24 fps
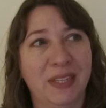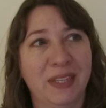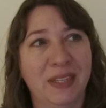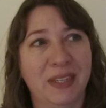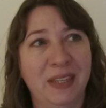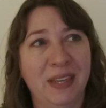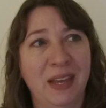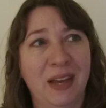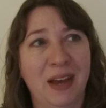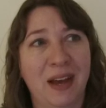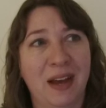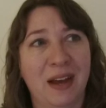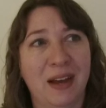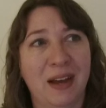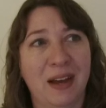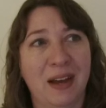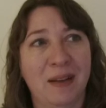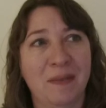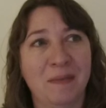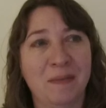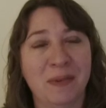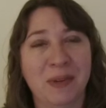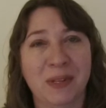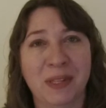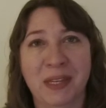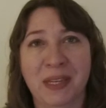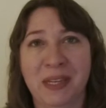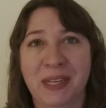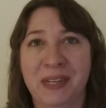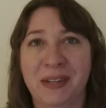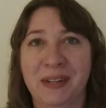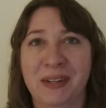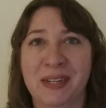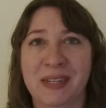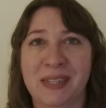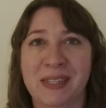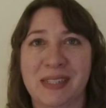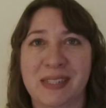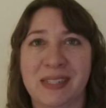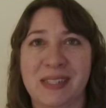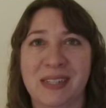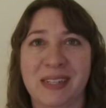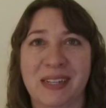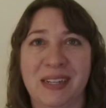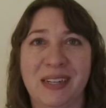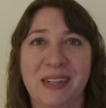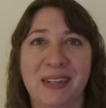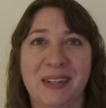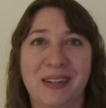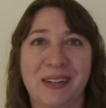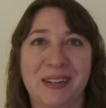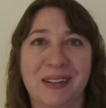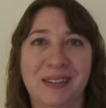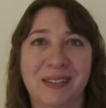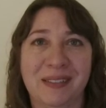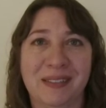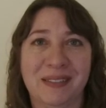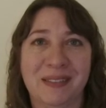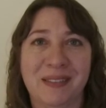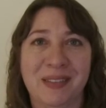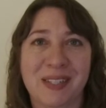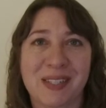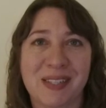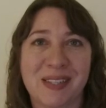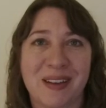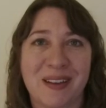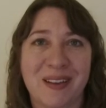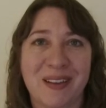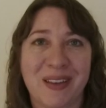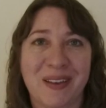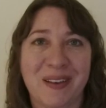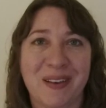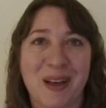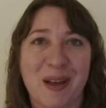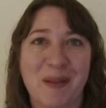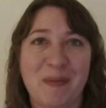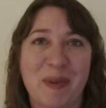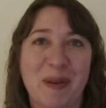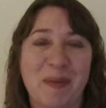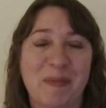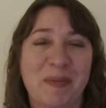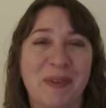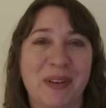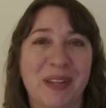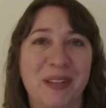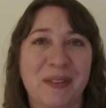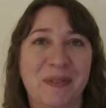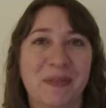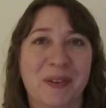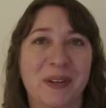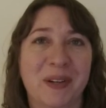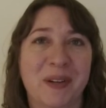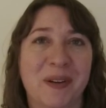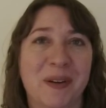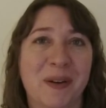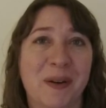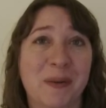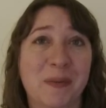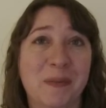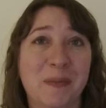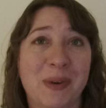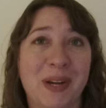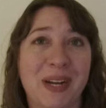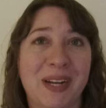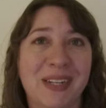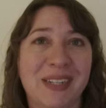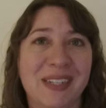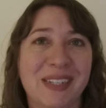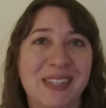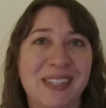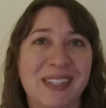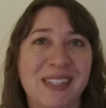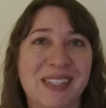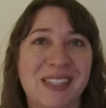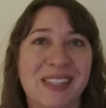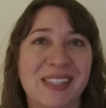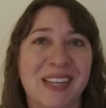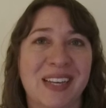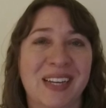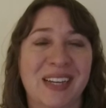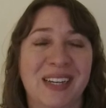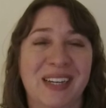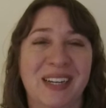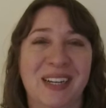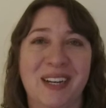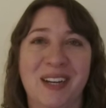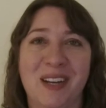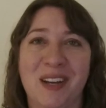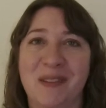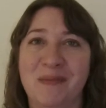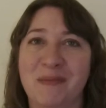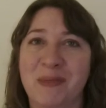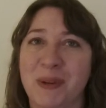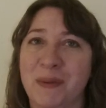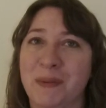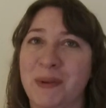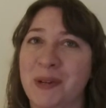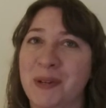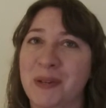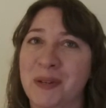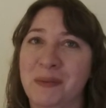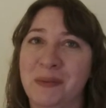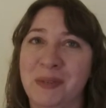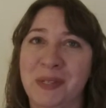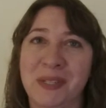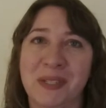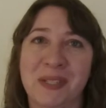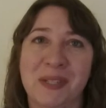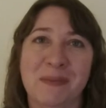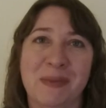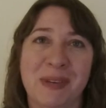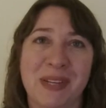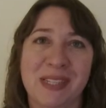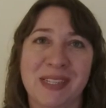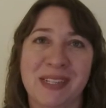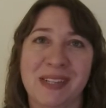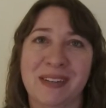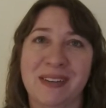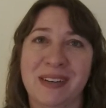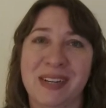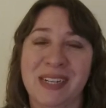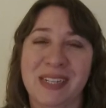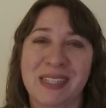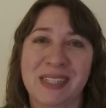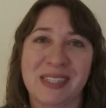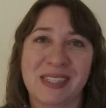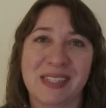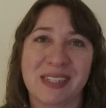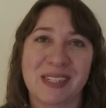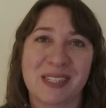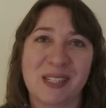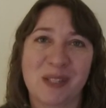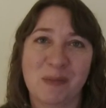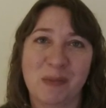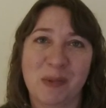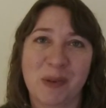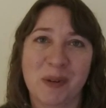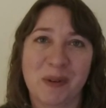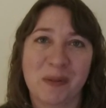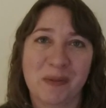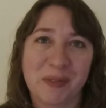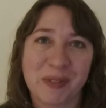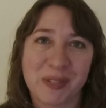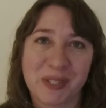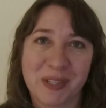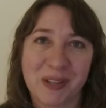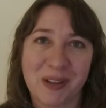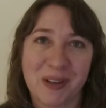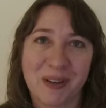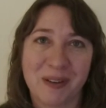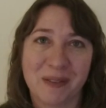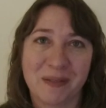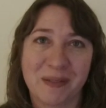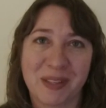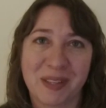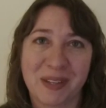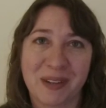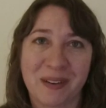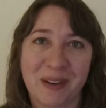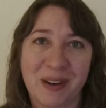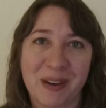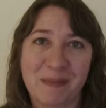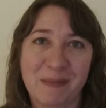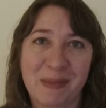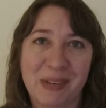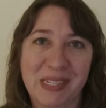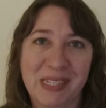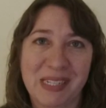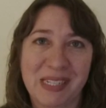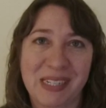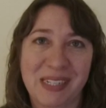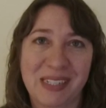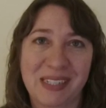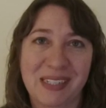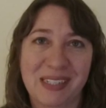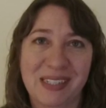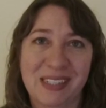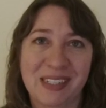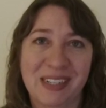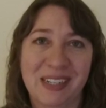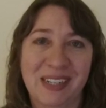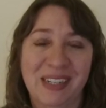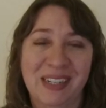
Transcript: yeah, I'm really curious to hear what song you come up with for your own practice. You're welcome to use Amazing Grace. It's a beautiful song with a great message.